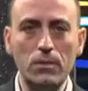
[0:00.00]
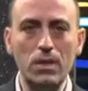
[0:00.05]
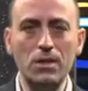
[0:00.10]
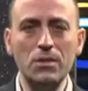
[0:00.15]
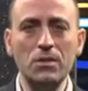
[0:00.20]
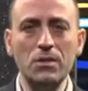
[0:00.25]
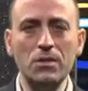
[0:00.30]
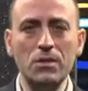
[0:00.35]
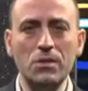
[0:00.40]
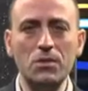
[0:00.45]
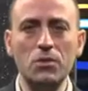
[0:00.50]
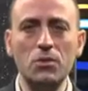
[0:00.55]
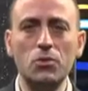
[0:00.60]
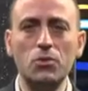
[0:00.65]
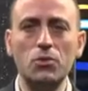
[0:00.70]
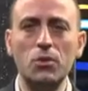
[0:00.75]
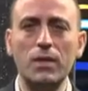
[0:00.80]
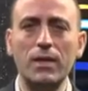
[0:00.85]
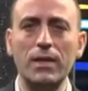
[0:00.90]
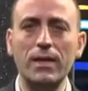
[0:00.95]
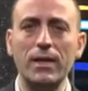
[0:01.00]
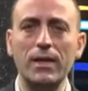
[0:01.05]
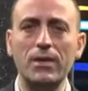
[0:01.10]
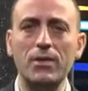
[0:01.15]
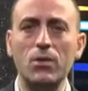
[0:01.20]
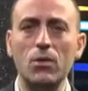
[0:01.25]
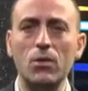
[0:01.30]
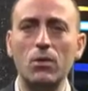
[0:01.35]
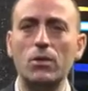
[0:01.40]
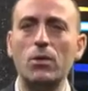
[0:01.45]
This is usually
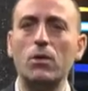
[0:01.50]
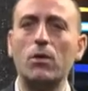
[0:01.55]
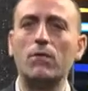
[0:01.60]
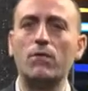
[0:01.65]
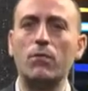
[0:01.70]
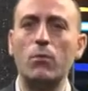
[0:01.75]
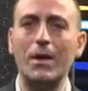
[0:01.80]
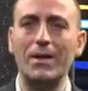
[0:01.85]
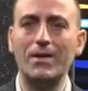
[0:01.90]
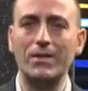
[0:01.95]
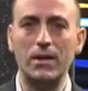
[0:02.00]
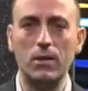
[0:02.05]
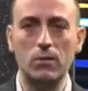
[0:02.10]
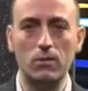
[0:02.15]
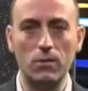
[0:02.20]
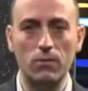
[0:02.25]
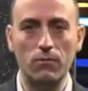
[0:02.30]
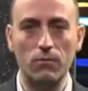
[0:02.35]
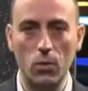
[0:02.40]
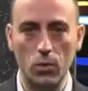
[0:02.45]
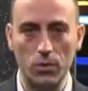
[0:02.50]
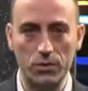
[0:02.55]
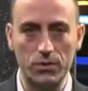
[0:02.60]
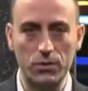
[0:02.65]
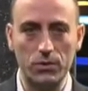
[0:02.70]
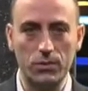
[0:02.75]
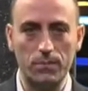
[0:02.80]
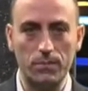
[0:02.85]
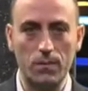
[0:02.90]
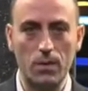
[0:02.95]
in the order of 1,000
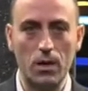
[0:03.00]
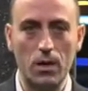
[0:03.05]
volts.